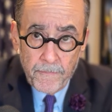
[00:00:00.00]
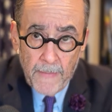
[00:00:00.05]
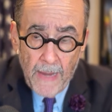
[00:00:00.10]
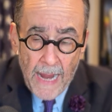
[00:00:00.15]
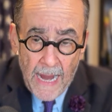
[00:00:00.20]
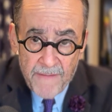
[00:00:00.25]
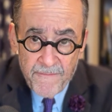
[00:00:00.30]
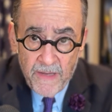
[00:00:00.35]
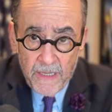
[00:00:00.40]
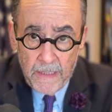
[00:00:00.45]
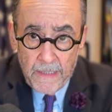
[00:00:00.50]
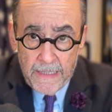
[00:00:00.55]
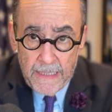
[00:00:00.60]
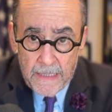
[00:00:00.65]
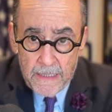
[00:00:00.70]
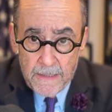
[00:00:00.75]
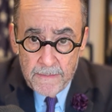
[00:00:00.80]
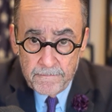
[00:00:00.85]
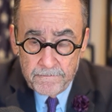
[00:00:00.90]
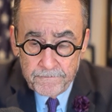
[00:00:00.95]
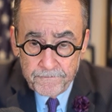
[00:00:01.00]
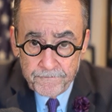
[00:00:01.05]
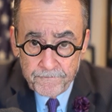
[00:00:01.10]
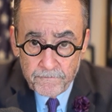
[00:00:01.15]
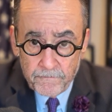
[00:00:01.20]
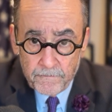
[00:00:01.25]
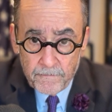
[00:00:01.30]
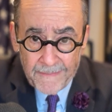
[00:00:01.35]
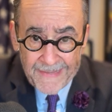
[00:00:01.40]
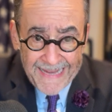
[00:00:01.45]
Ivy League
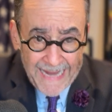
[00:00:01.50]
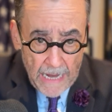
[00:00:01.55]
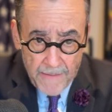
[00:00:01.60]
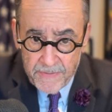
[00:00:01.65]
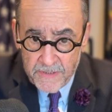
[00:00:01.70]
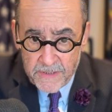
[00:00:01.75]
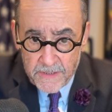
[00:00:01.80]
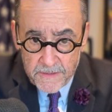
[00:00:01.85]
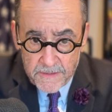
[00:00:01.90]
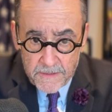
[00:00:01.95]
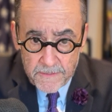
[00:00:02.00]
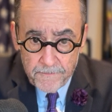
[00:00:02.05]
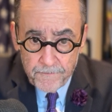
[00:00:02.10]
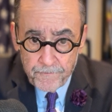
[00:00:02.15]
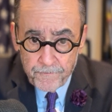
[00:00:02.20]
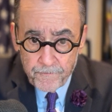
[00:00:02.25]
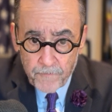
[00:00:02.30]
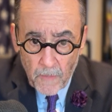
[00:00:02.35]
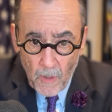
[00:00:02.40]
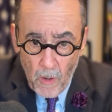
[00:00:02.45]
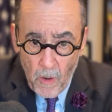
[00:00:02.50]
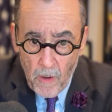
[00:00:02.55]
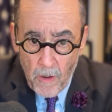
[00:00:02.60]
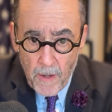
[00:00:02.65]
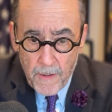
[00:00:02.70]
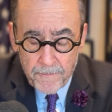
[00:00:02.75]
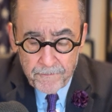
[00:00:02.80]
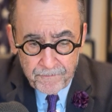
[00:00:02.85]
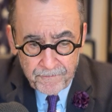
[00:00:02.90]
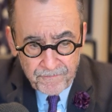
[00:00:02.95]
campuses
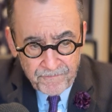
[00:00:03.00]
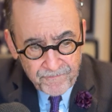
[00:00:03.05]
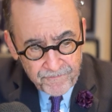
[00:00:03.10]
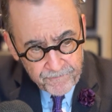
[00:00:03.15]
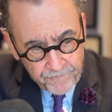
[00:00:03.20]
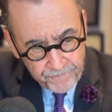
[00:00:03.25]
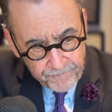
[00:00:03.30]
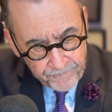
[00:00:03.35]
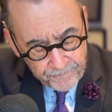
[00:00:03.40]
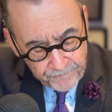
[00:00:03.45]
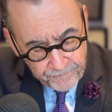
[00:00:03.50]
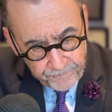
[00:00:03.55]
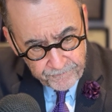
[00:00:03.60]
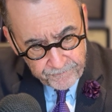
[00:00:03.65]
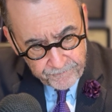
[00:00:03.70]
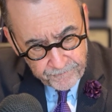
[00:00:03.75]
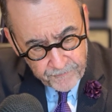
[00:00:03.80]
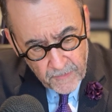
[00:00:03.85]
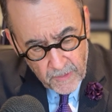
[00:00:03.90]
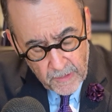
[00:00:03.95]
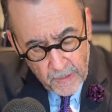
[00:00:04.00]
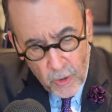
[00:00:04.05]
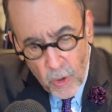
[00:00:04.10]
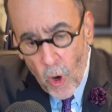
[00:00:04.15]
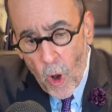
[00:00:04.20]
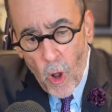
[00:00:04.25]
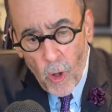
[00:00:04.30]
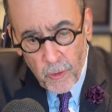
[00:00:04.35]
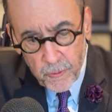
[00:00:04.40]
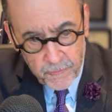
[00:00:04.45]
are
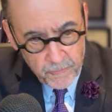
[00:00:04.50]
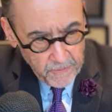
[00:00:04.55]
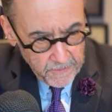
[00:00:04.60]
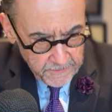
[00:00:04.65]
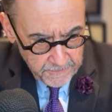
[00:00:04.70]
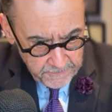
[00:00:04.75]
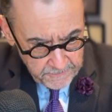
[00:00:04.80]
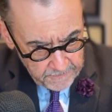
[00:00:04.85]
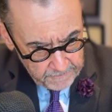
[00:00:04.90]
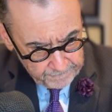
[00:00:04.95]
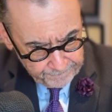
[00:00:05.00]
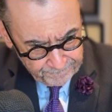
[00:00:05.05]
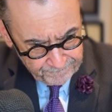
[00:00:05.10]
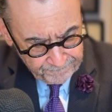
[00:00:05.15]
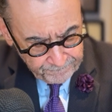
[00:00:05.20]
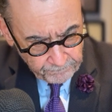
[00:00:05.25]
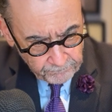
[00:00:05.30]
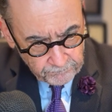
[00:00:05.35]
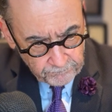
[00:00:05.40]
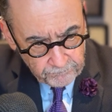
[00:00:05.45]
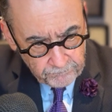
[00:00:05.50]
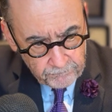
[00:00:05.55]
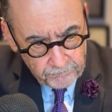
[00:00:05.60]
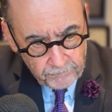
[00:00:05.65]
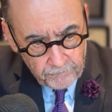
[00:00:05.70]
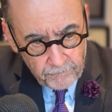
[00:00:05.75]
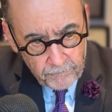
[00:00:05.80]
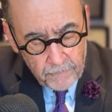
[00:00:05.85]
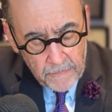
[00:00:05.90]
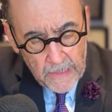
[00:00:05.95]
cauldrons
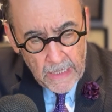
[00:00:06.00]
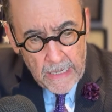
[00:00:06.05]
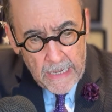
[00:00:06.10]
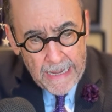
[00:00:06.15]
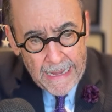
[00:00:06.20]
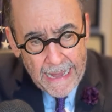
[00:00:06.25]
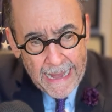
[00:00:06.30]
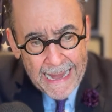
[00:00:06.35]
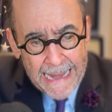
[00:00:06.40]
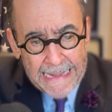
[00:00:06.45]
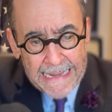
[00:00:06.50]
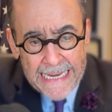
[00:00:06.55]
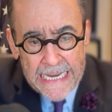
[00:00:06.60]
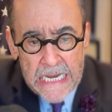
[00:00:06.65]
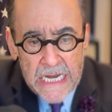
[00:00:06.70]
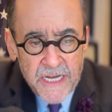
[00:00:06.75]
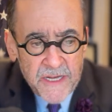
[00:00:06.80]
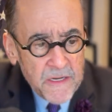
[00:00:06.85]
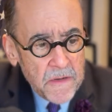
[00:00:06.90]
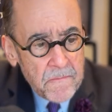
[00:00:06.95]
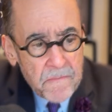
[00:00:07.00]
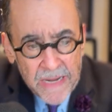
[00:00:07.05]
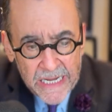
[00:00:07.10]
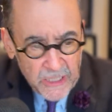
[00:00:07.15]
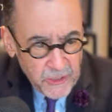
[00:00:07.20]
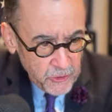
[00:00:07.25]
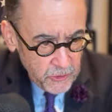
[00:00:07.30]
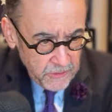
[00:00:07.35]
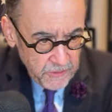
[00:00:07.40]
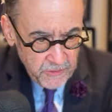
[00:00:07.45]
and
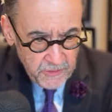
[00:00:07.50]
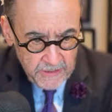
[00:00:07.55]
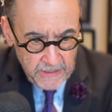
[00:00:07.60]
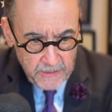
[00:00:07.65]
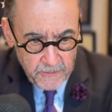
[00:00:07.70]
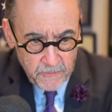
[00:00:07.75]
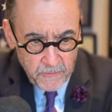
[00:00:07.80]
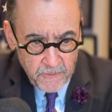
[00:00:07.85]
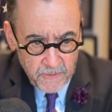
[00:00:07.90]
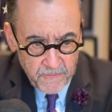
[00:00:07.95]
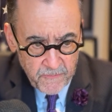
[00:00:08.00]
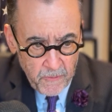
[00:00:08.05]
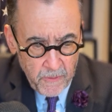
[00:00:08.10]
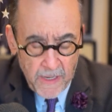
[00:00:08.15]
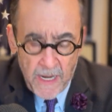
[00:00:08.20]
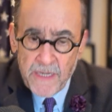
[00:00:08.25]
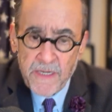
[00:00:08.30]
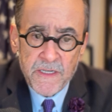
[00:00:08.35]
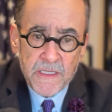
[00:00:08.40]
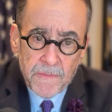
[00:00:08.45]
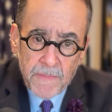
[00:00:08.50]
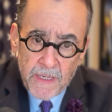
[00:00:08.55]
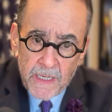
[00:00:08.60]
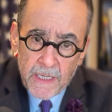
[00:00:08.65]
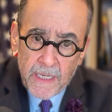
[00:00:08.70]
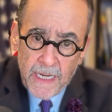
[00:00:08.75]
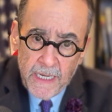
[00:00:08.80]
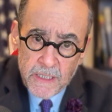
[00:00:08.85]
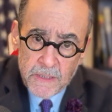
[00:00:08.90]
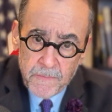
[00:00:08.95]
incubation centers for
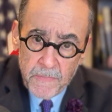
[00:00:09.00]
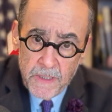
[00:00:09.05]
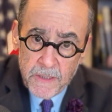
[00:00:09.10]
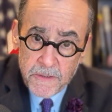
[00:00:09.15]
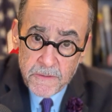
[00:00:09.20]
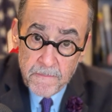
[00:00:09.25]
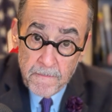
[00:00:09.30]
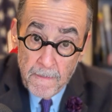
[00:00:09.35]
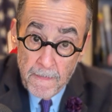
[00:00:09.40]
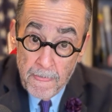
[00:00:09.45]
anti-Semitic hate speech.